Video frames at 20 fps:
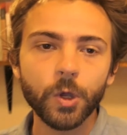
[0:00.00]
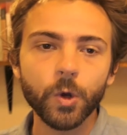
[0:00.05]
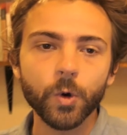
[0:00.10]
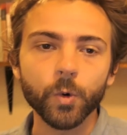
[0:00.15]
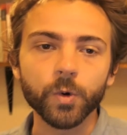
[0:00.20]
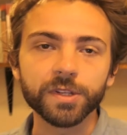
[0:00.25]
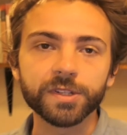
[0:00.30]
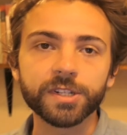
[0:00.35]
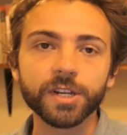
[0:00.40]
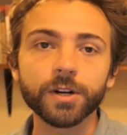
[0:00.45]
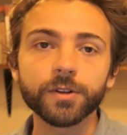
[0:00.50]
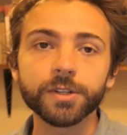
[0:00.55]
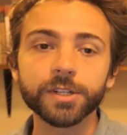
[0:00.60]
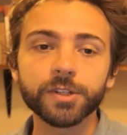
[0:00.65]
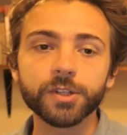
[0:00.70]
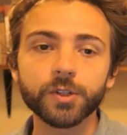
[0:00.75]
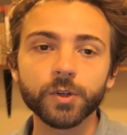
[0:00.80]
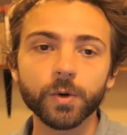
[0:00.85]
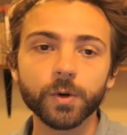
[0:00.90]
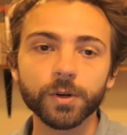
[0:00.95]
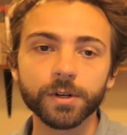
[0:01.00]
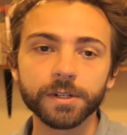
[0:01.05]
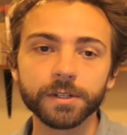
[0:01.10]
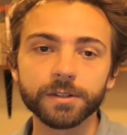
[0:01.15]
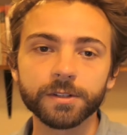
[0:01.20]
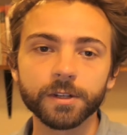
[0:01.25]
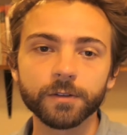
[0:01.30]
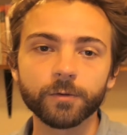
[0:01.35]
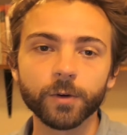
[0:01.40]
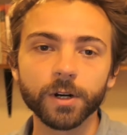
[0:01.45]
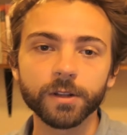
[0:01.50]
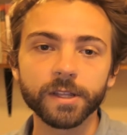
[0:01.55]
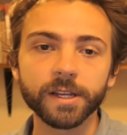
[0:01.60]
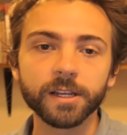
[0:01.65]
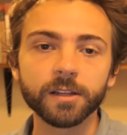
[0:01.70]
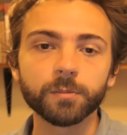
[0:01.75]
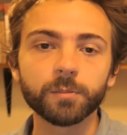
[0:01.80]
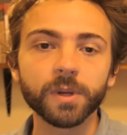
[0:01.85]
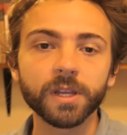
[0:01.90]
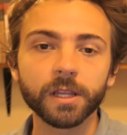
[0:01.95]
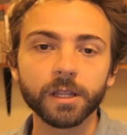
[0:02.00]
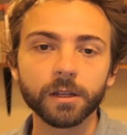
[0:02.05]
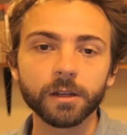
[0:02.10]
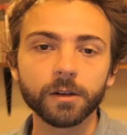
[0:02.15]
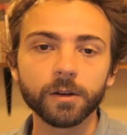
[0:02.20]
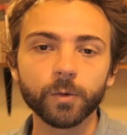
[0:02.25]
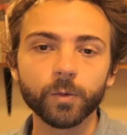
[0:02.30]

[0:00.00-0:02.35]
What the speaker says: was tell the stories of where they had been